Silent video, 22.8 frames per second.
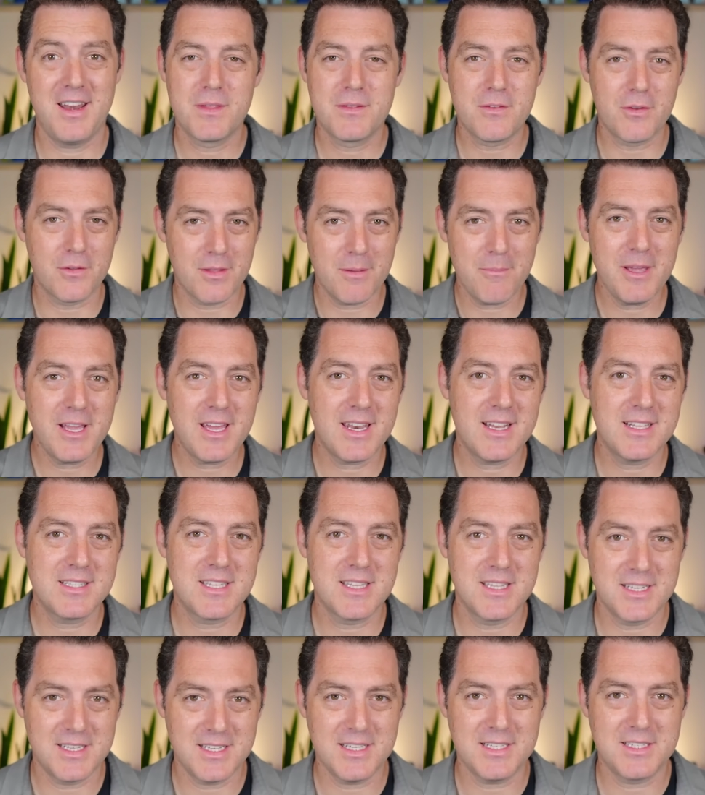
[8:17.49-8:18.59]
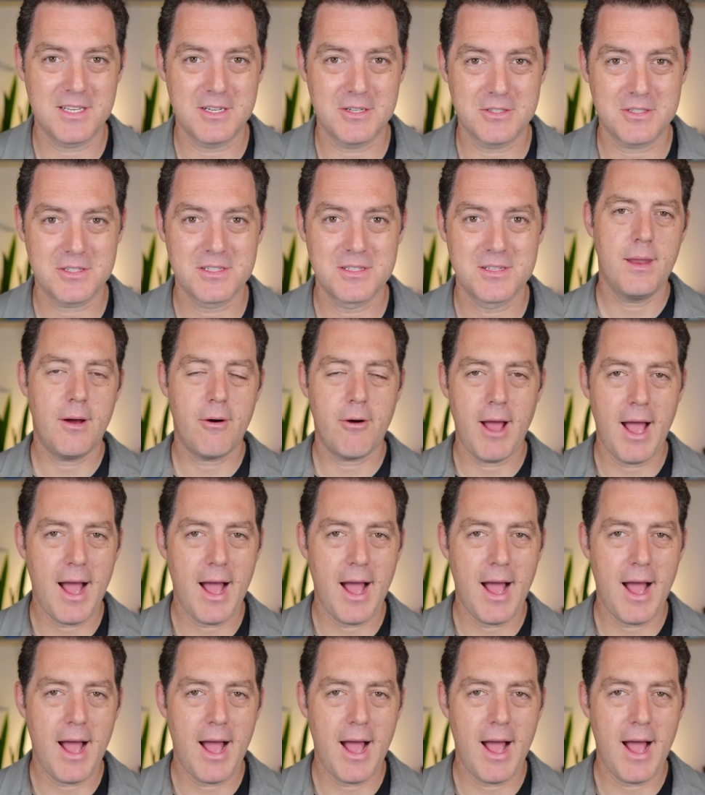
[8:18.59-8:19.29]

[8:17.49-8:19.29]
So let me get into the details. Now,